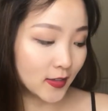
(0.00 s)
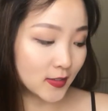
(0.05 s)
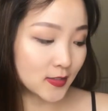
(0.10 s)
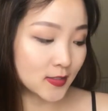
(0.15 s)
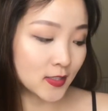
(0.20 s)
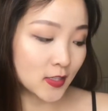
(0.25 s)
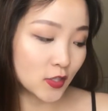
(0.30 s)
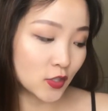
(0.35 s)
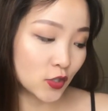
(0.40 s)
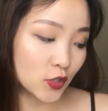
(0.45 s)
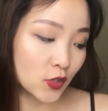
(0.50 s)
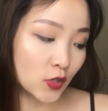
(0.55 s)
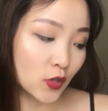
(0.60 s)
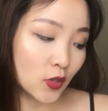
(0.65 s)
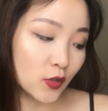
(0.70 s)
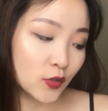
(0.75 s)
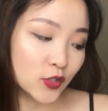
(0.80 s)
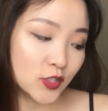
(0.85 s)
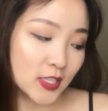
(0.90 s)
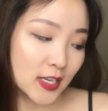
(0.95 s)

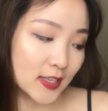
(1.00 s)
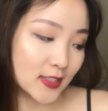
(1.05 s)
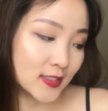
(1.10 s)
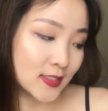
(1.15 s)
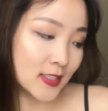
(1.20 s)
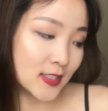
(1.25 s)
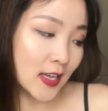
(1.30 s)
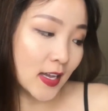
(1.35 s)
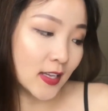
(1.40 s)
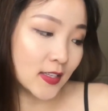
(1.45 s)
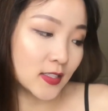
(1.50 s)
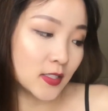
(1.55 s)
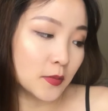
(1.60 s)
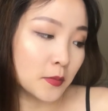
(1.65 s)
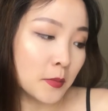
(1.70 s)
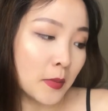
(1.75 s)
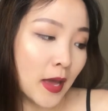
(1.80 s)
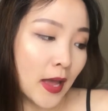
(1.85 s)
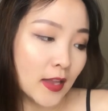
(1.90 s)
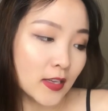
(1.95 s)
Essential Jet Set
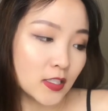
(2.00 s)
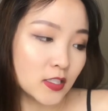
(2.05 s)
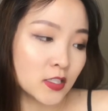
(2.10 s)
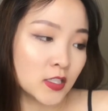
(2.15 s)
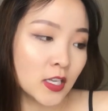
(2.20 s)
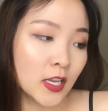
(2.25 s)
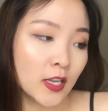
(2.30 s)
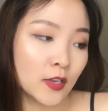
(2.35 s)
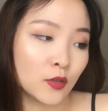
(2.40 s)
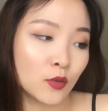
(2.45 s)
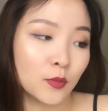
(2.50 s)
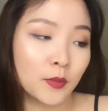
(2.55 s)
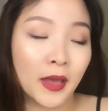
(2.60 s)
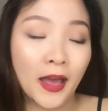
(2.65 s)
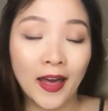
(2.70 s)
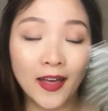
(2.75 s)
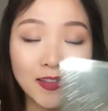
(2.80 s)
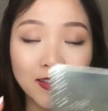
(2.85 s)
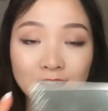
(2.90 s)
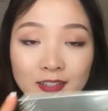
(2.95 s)
Matte Shadow
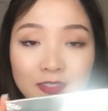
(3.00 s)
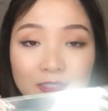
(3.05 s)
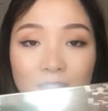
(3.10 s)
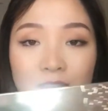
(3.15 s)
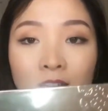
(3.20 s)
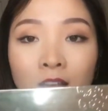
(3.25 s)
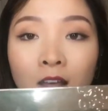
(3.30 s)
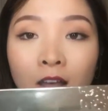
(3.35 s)
Palette.